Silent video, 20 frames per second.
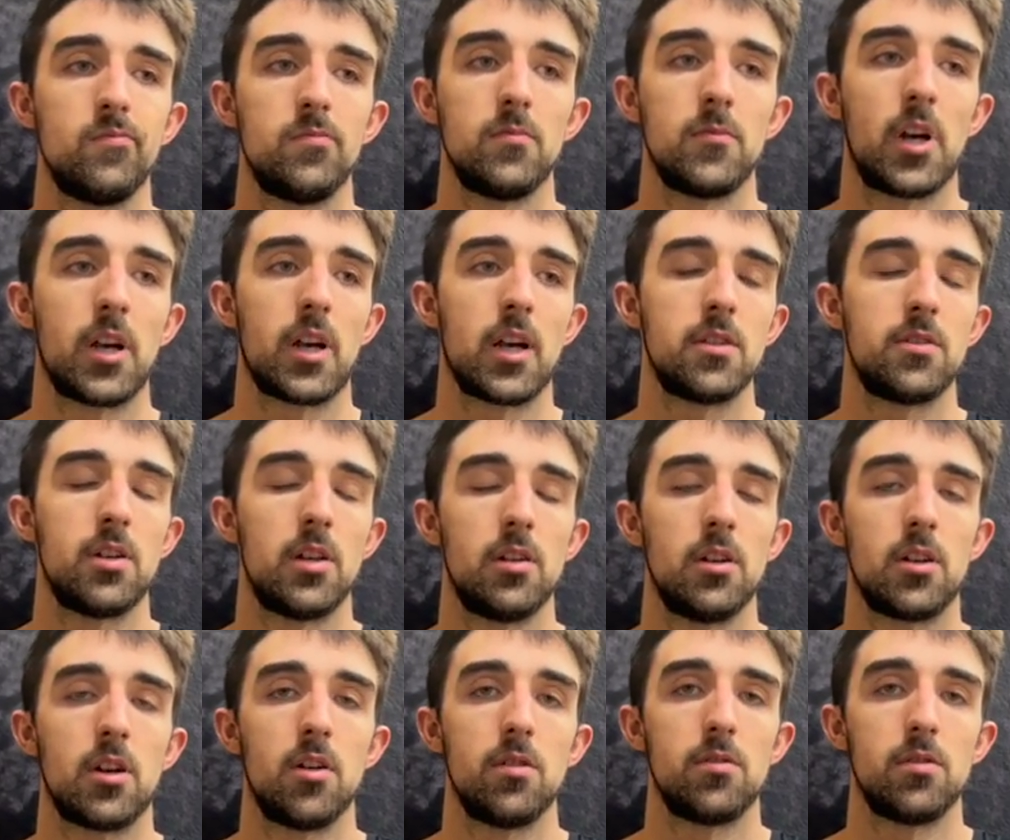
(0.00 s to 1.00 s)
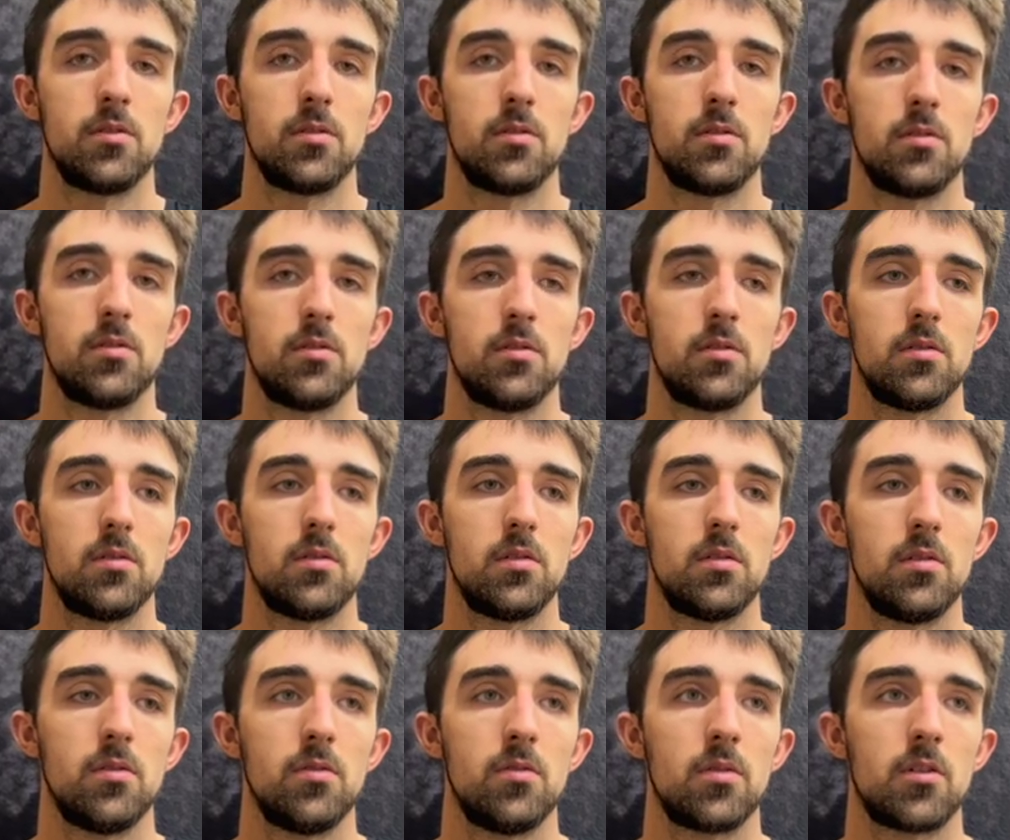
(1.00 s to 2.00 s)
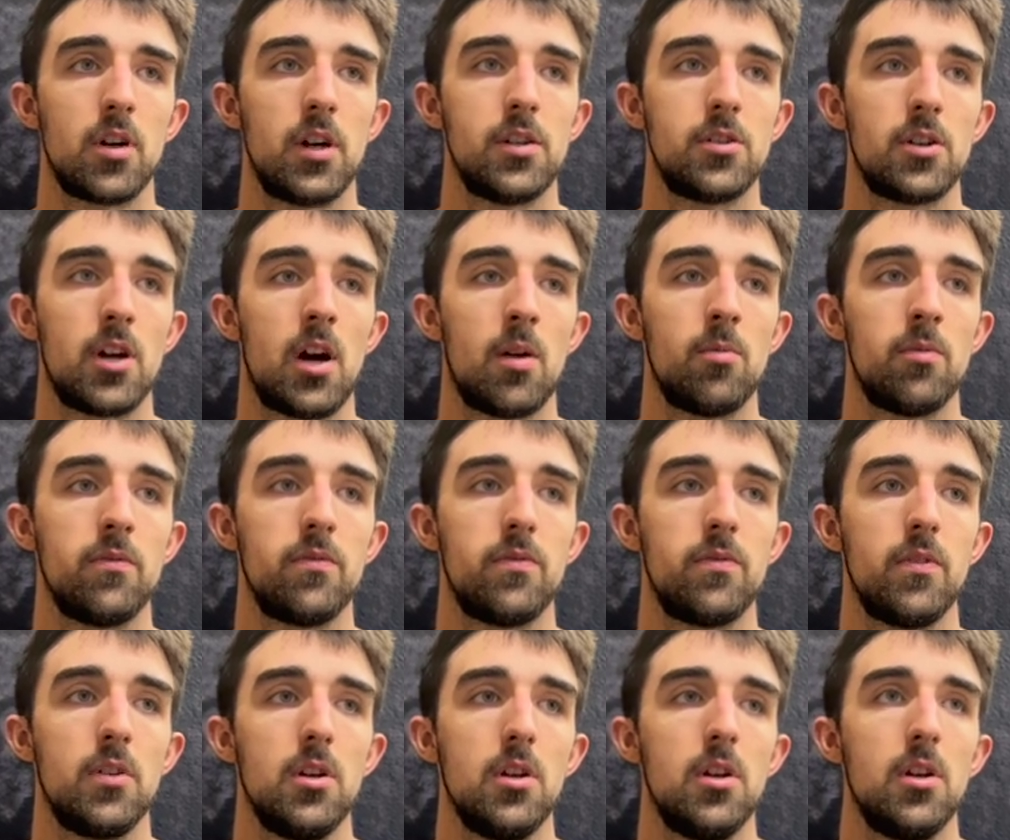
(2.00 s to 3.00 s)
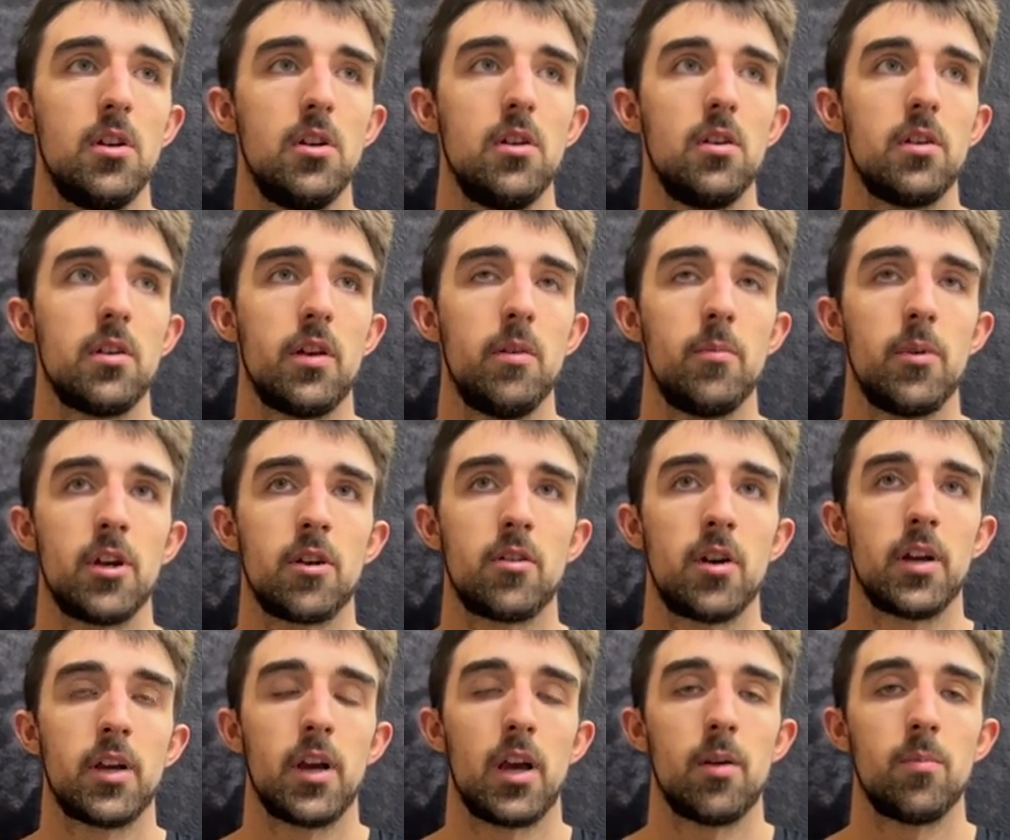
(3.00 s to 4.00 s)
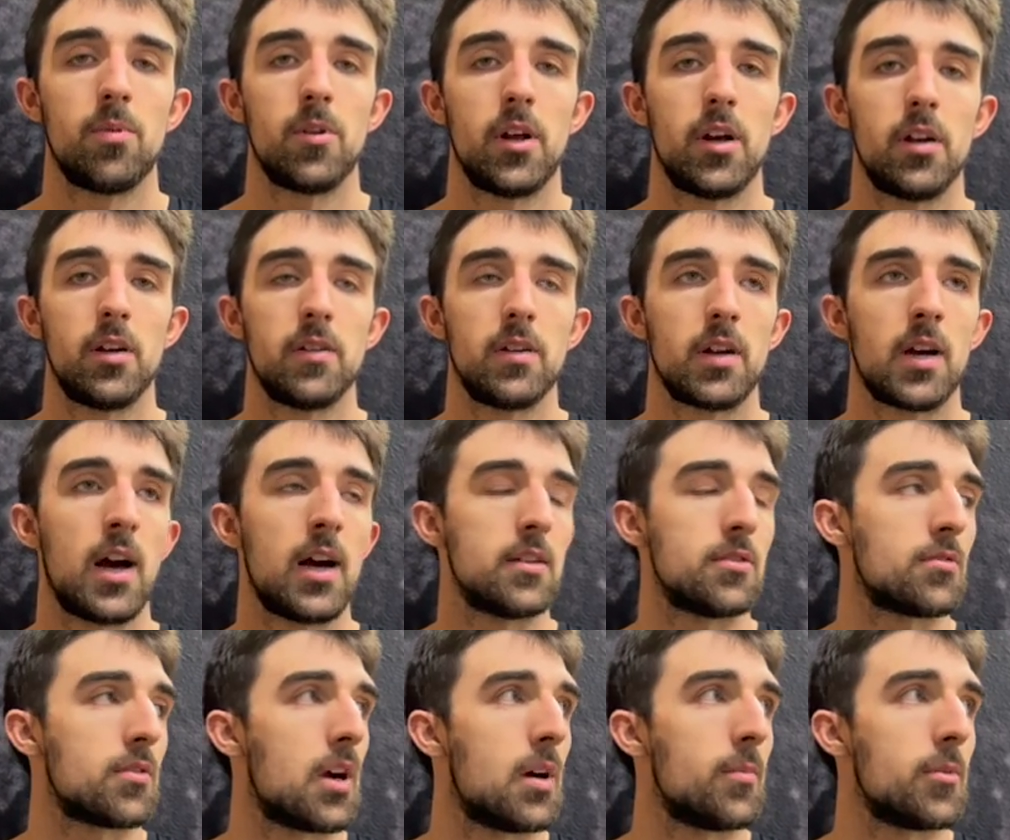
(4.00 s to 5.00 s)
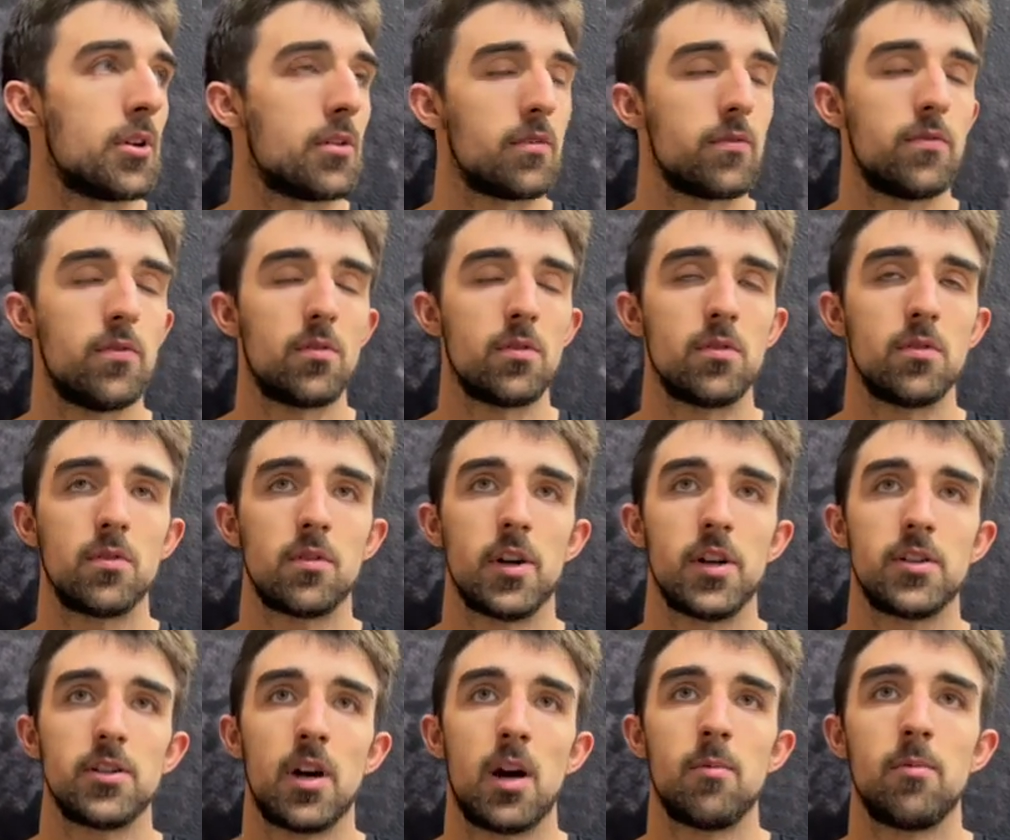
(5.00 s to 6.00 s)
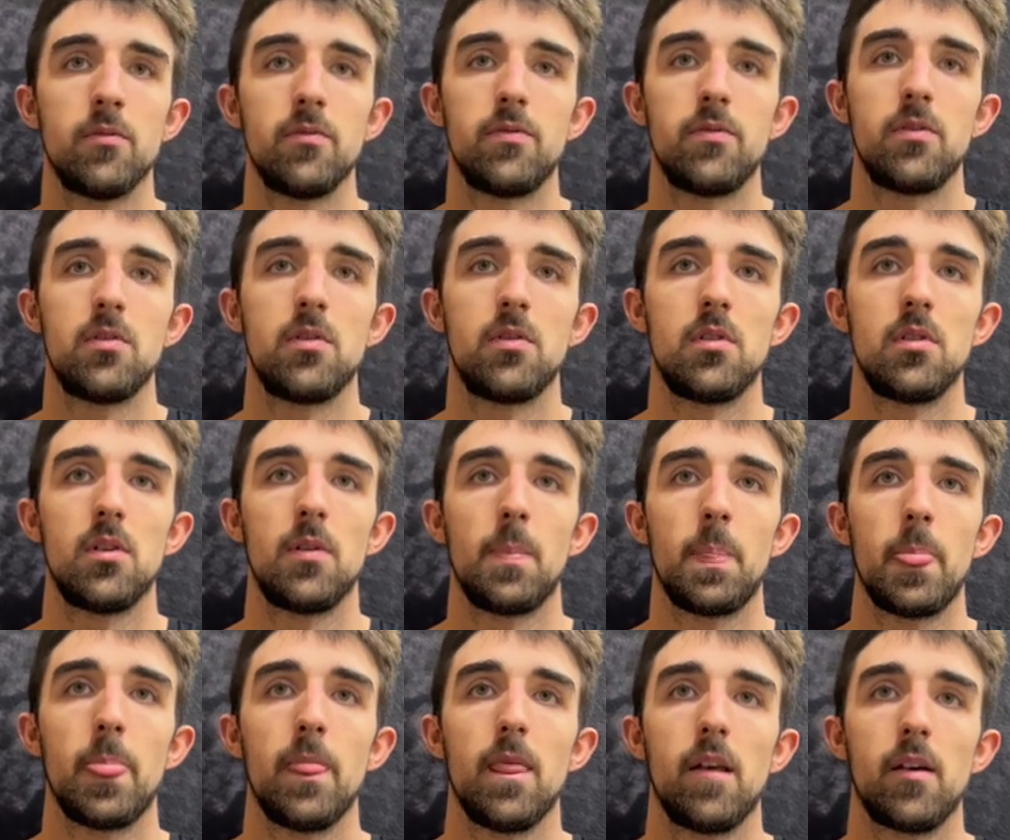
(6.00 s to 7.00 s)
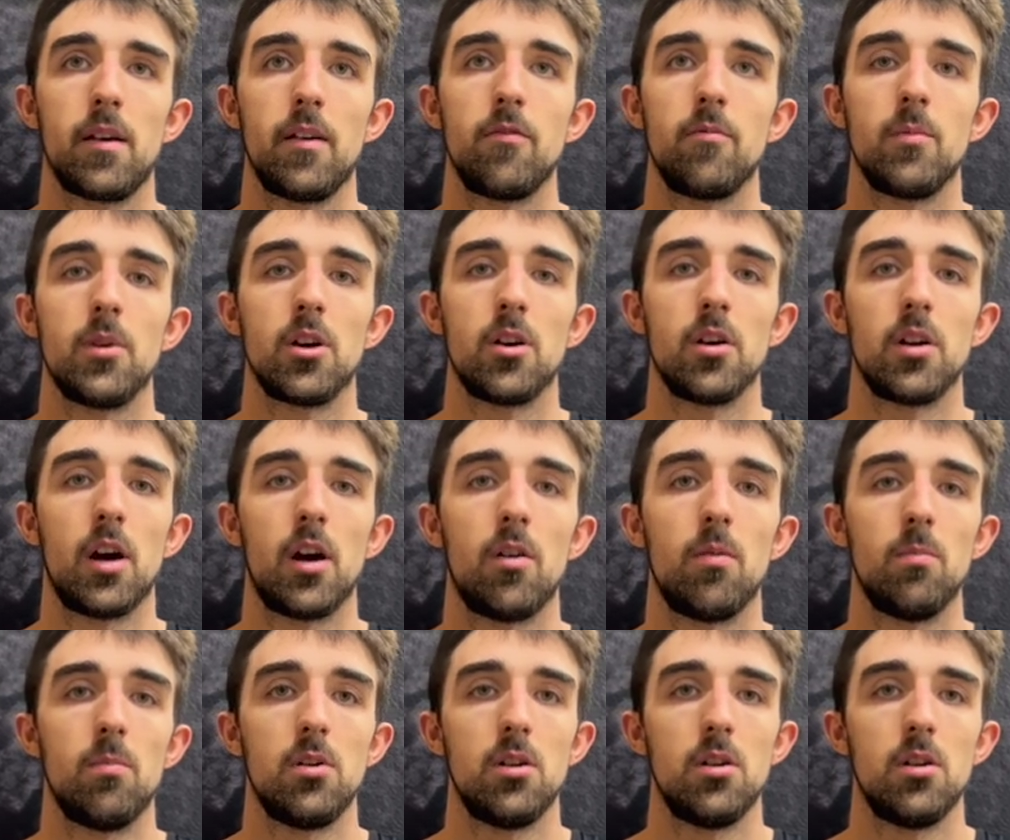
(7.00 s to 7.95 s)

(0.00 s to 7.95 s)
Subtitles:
Like I said, the coaches do a great job of give me a great game plan, and the guys around me on the floor do a great job of giving me good help.